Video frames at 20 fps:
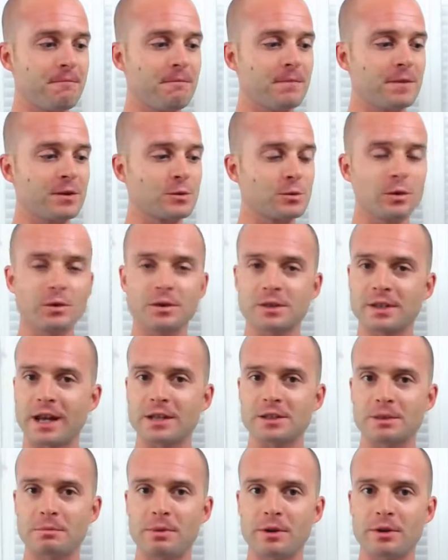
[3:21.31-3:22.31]
it's one of those
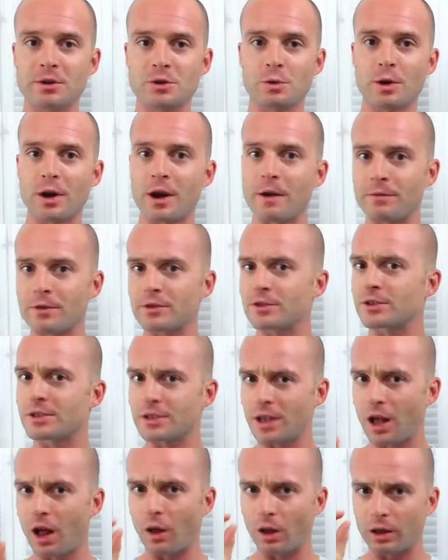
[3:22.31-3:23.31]
kinds of beers where if there's
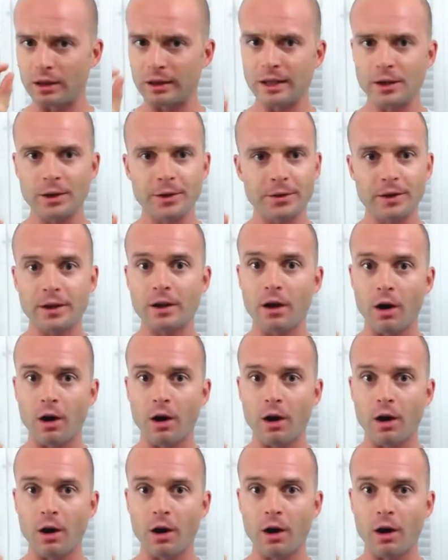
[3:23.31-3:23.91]
a little thing